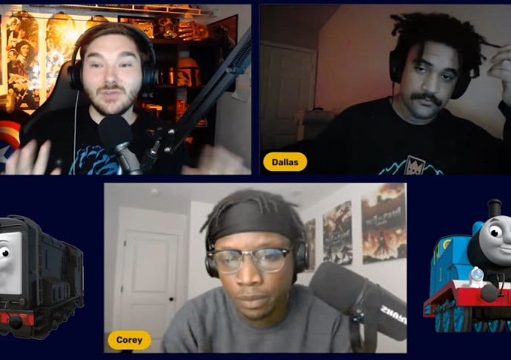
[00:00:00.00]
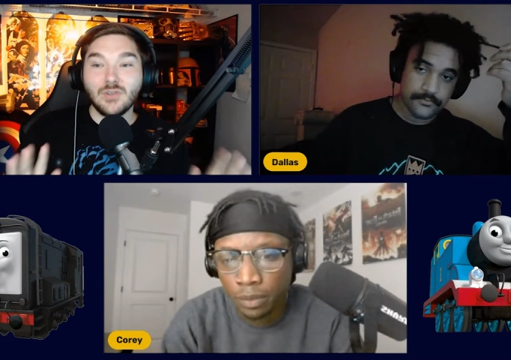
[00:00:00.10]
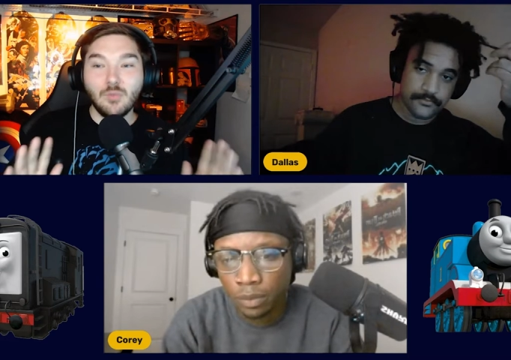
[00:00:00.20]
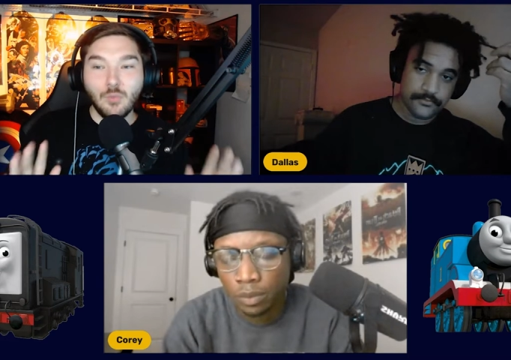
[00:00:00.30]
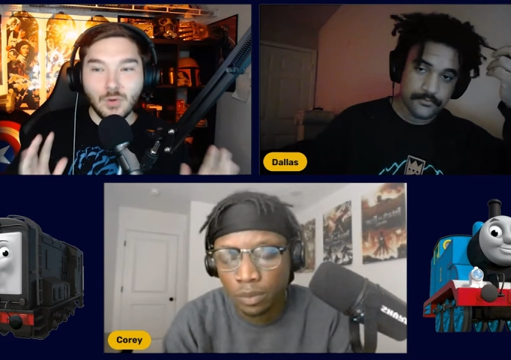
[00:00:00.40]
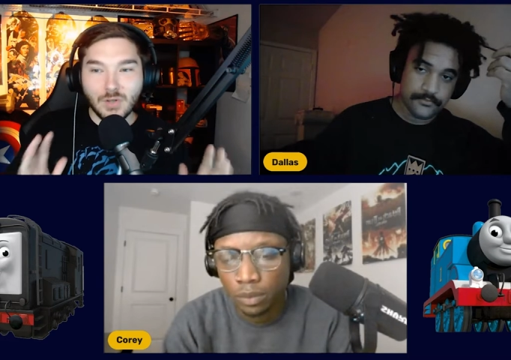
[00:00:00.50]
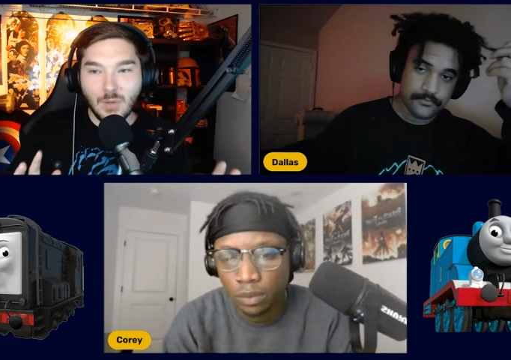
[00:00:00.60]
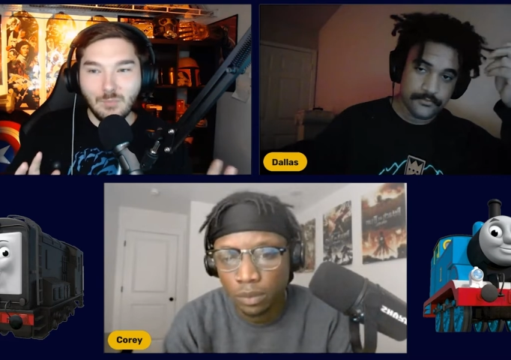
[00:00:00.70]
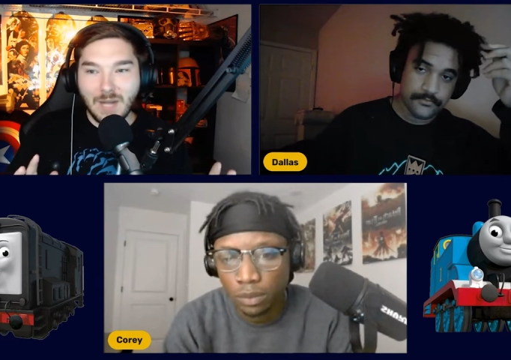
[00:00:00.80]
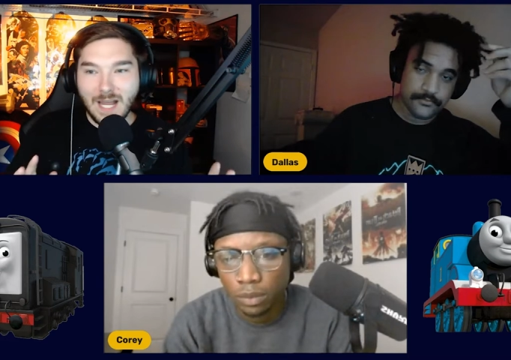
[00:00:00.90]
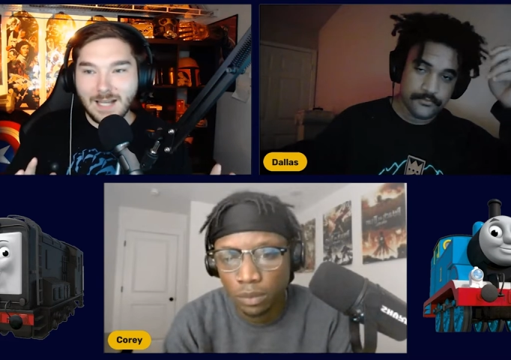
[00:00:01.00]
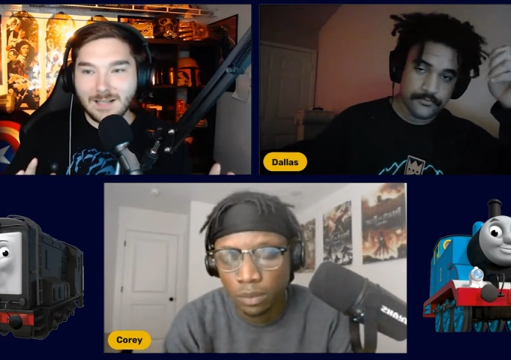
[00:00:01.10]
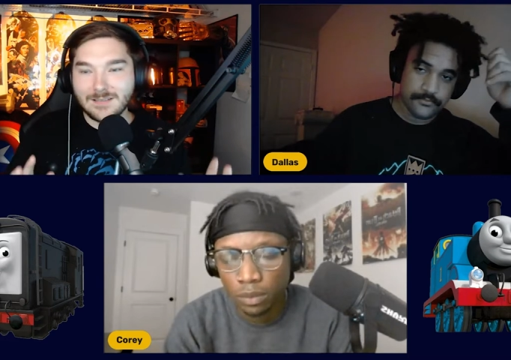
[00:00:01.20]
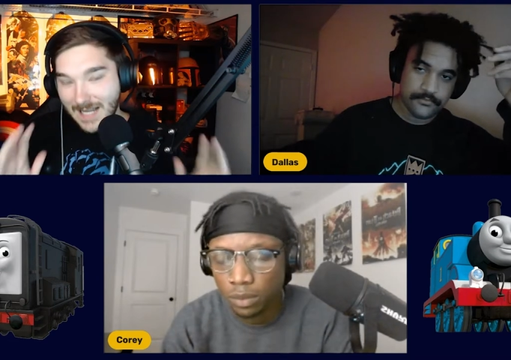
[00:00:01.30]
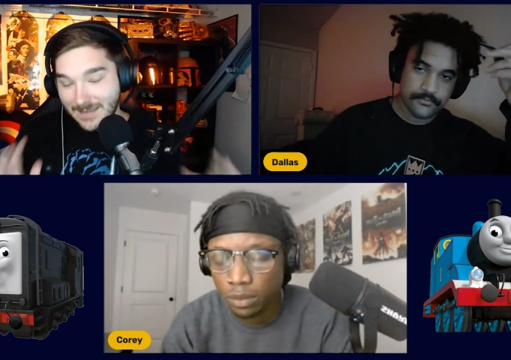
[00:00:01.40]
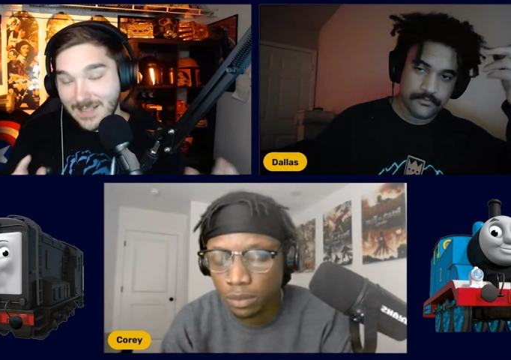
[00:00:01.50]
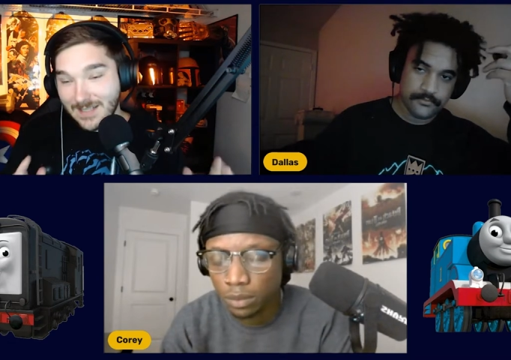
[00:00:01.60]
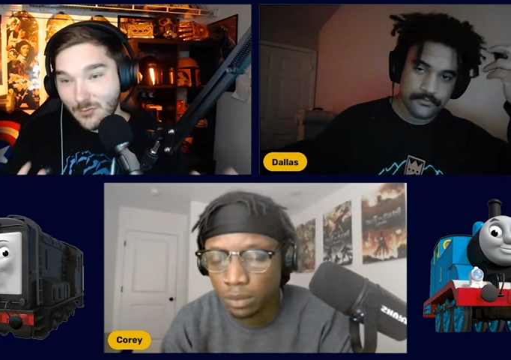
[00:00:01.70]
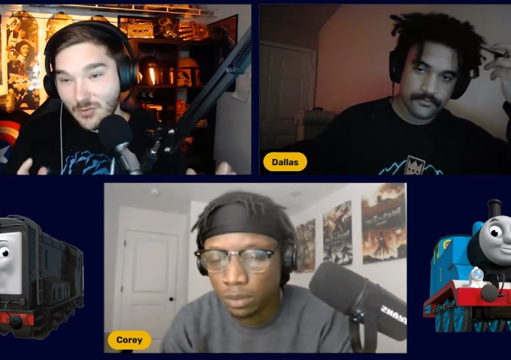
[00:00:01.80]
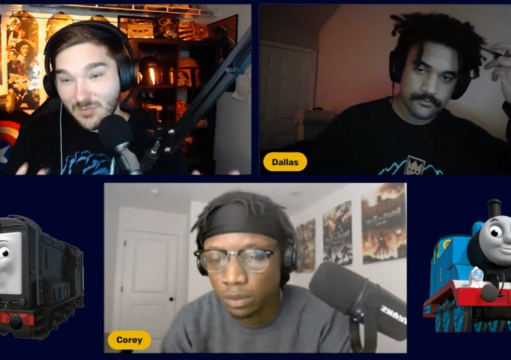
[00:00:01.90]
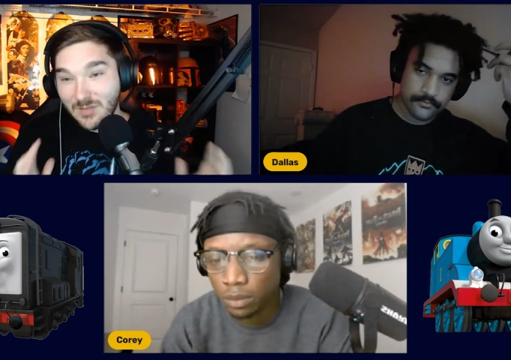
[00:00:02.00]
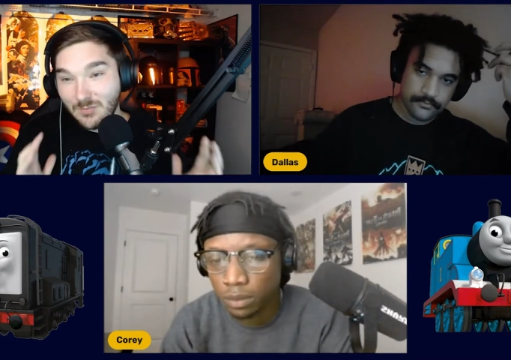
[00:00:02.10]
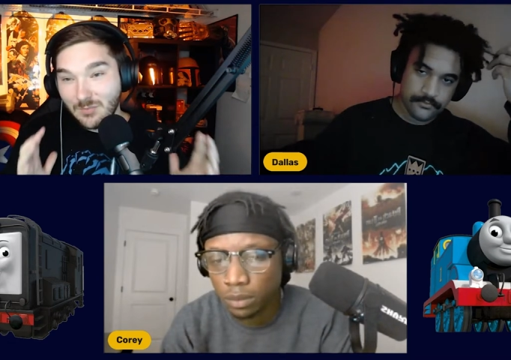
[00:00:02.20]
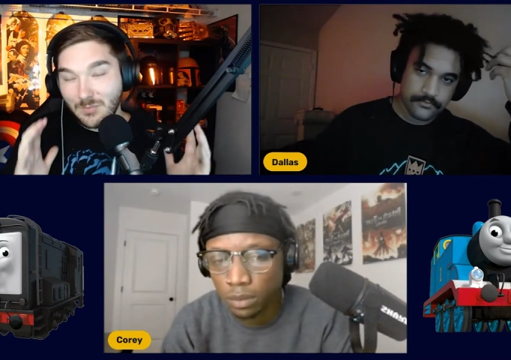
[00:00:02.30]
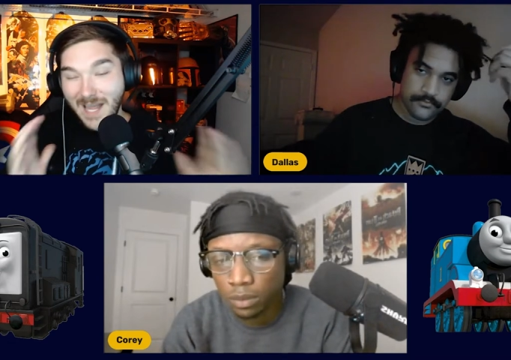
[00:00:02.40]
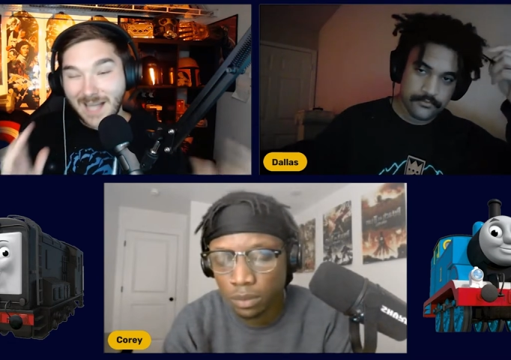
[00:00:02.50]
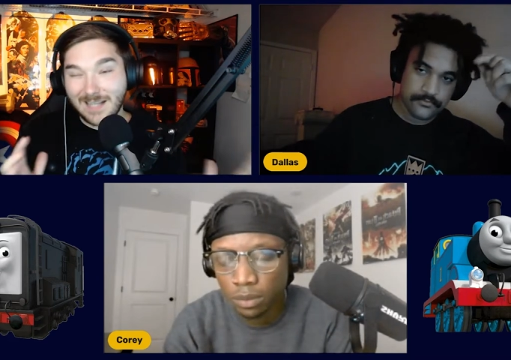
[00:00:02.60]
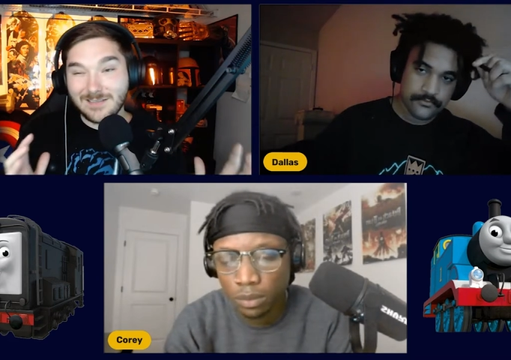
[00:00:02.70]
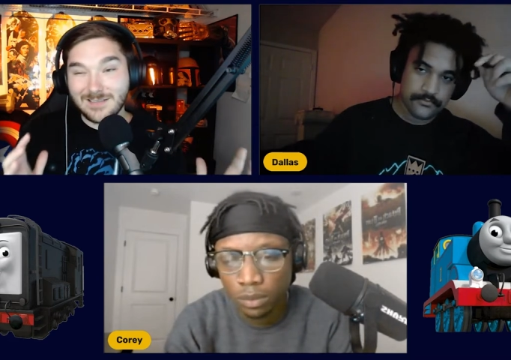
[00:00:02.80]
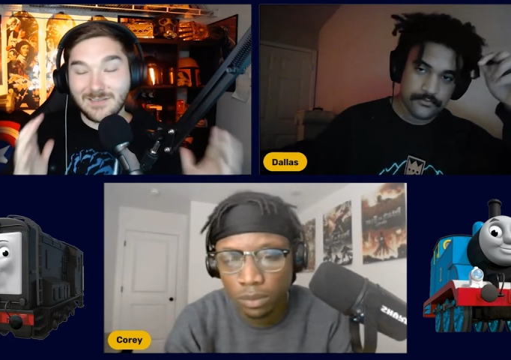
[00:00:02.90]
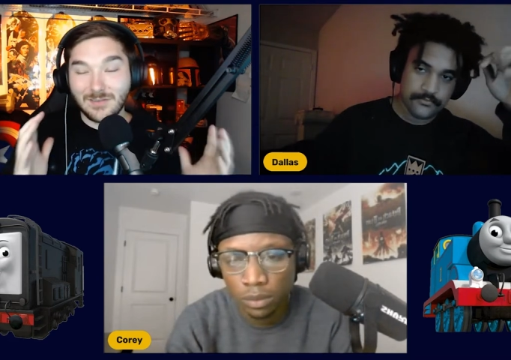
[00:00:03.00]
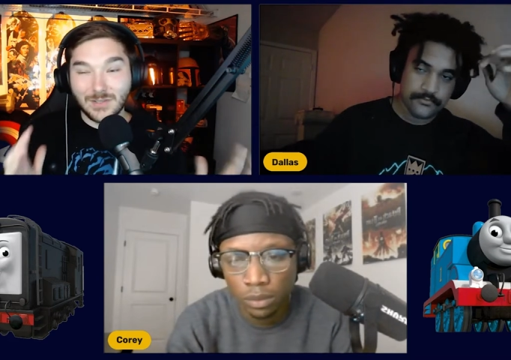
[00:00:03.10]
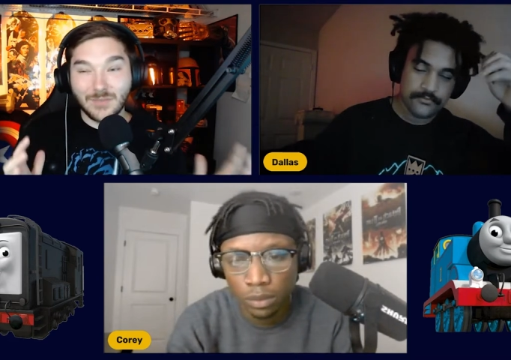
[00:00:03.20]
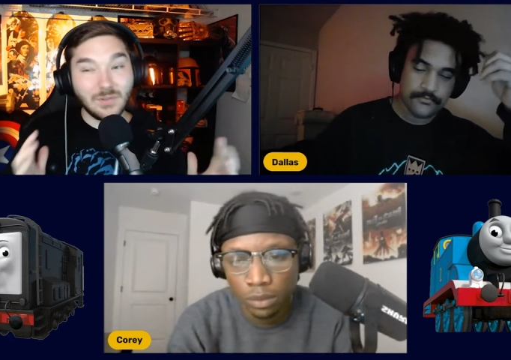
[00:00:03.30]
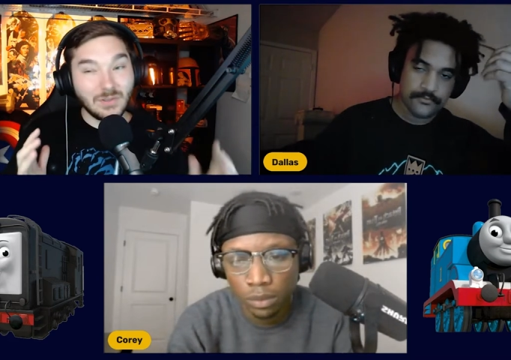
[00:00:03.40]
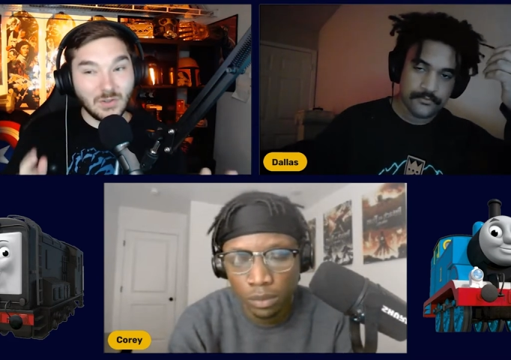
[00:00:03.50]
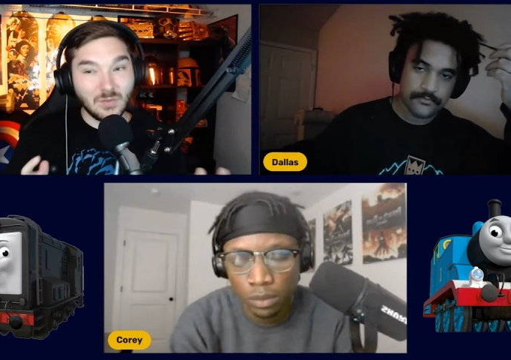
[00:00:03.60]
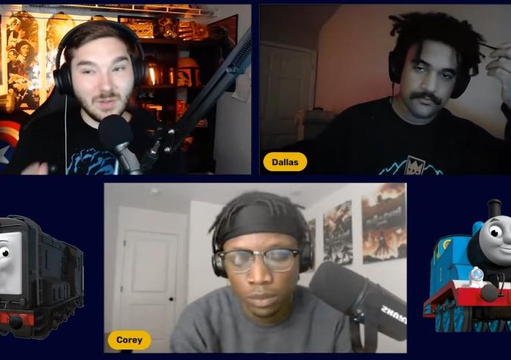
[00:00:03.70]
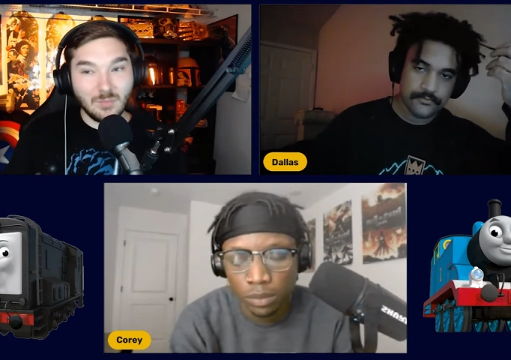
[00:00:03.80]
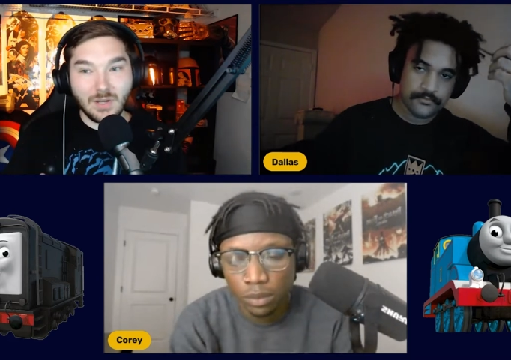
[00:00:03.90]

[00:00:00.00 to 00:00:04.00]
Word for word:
Speaker 1: little more compact. I think it would have been packaged and delivered a little bit